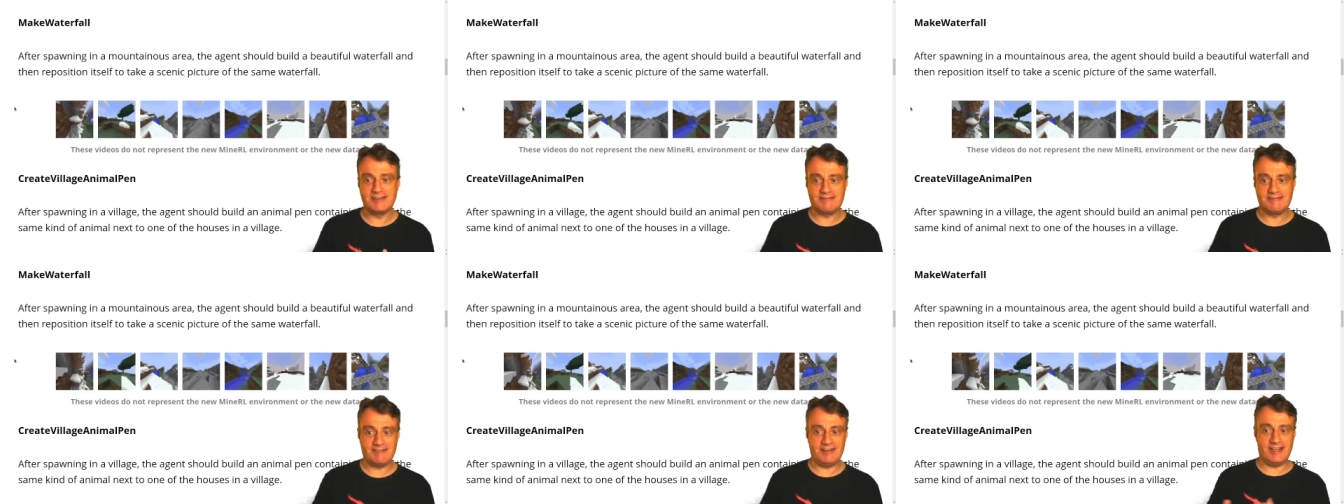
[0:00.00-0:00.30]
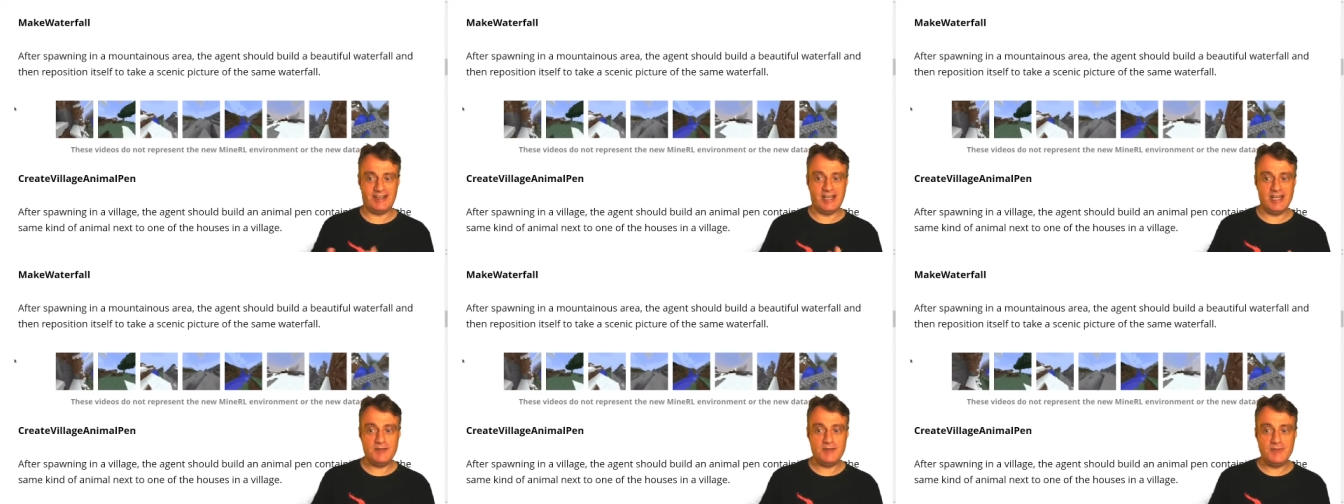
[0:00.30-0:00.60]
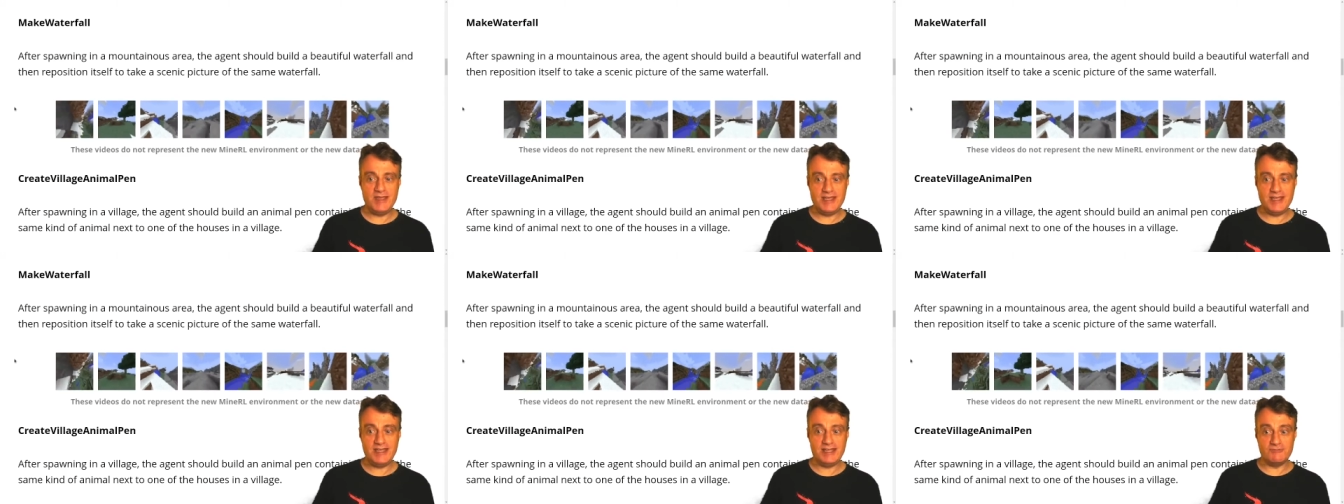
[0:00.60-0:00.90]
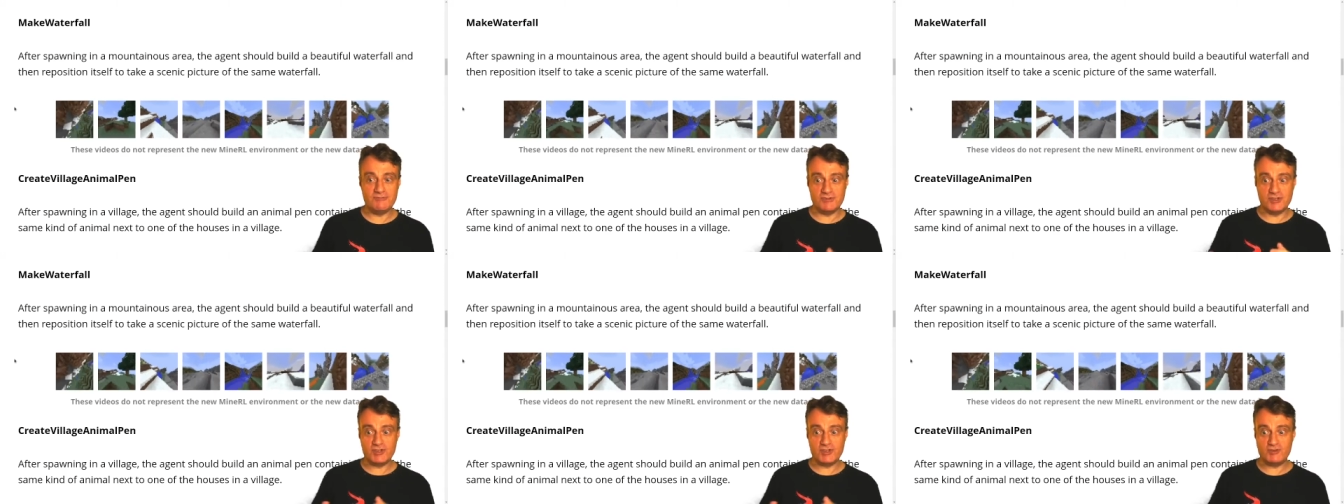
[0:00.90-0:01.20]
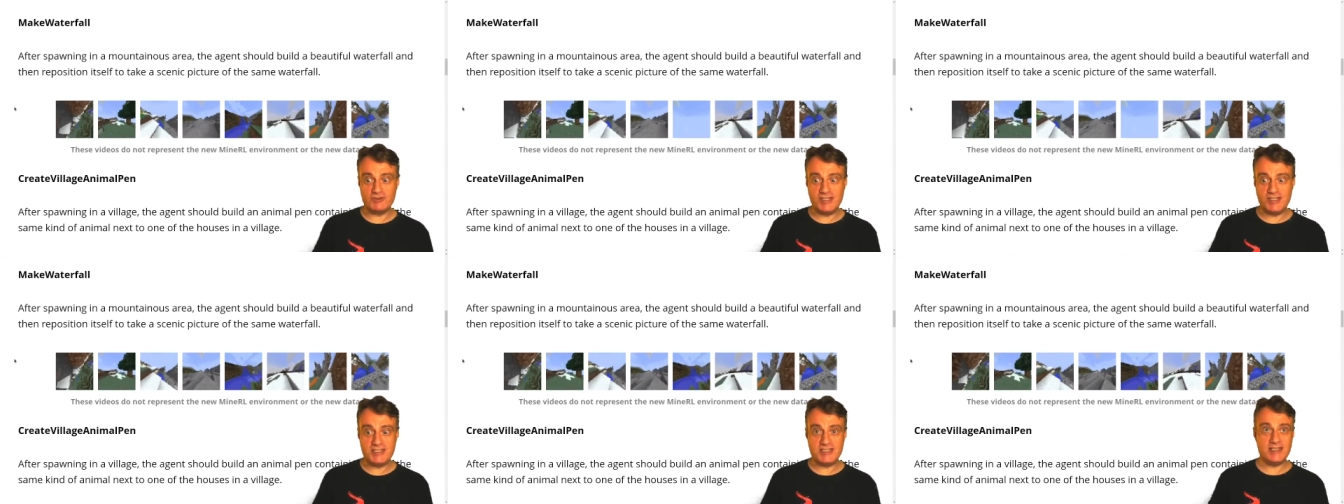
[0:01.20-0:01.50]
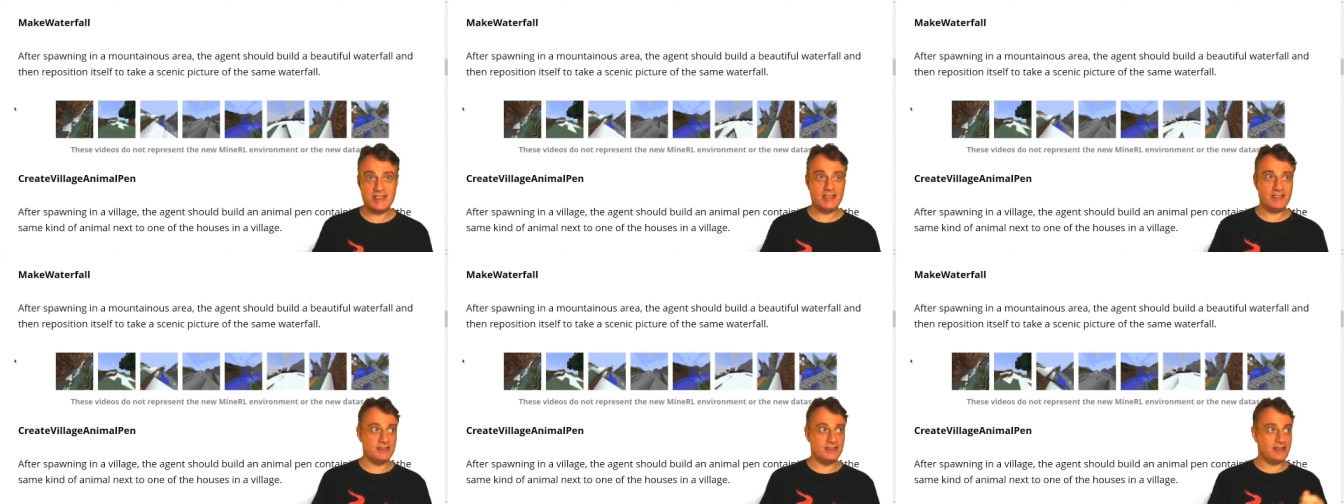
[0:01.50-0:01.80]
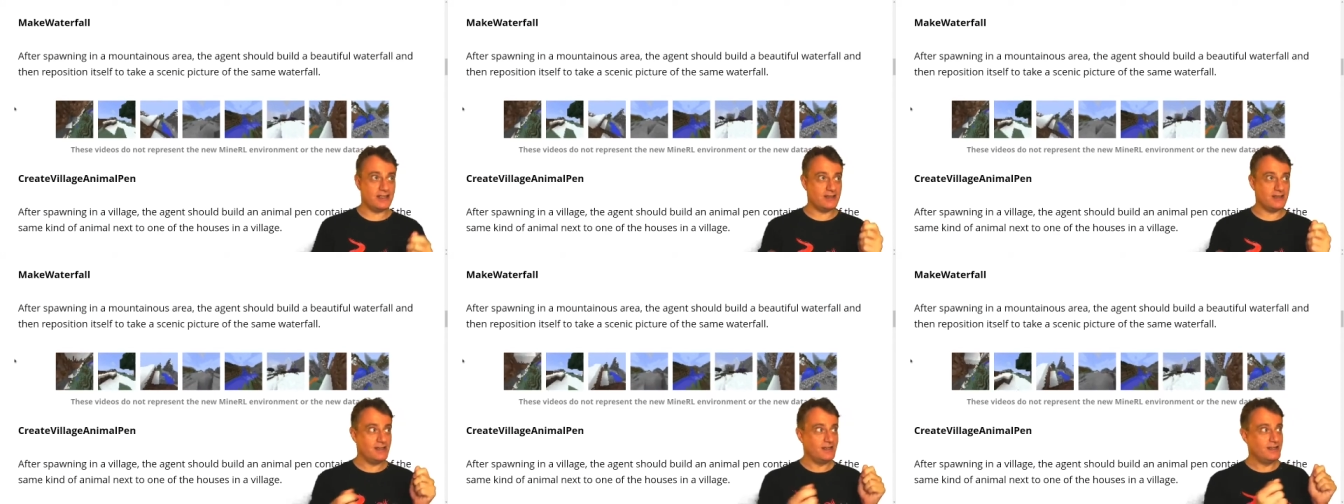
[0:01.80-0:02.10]
climbing and retreating and
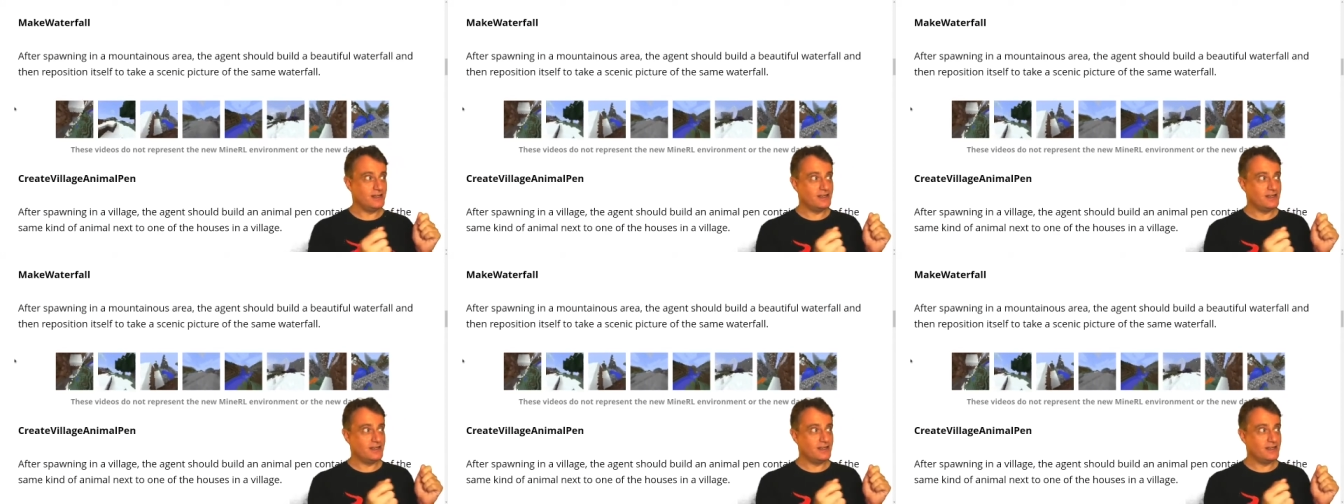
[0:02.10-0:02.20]
then